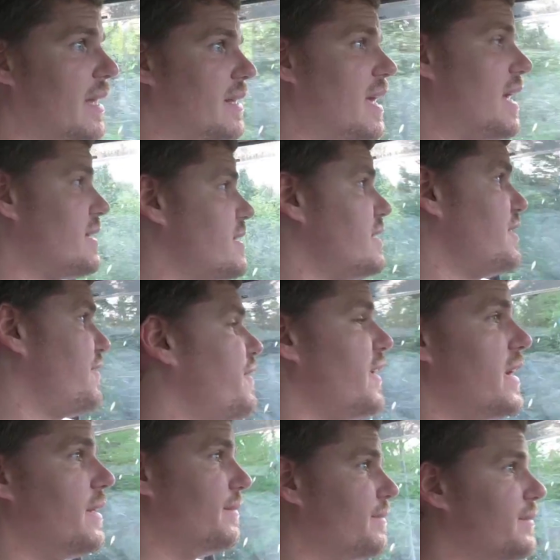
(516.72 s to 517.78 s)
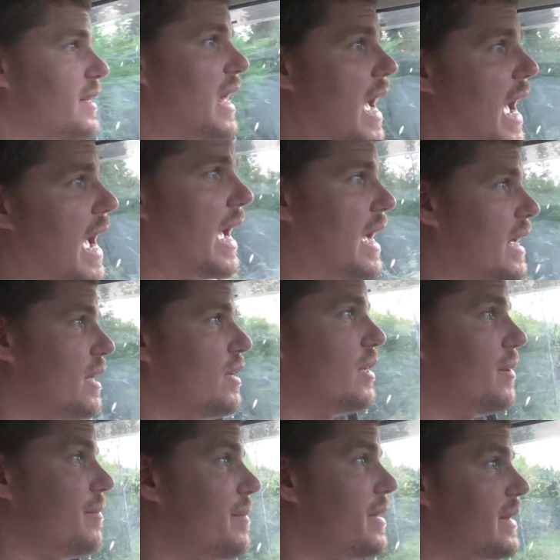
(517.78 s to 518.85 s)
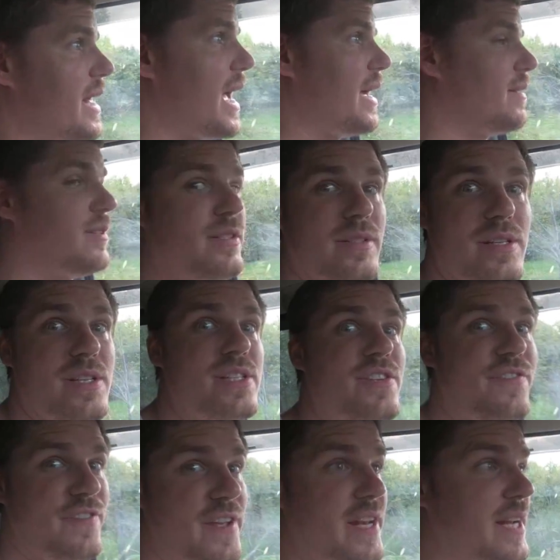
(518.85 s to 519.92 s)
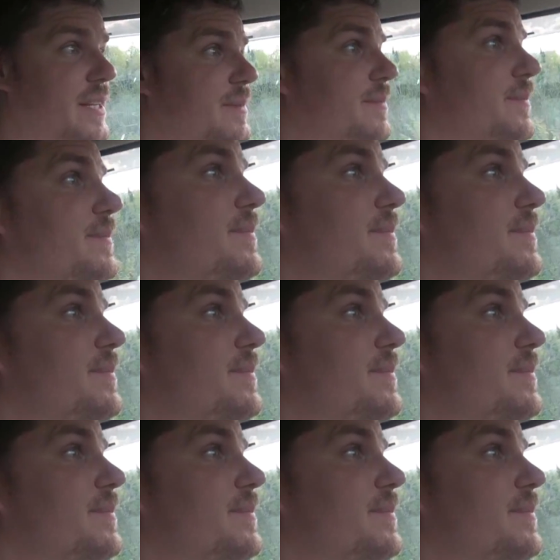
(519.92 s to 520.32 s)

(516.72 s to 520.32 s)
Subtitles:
That's a defeat. I'll admit that. Defeated.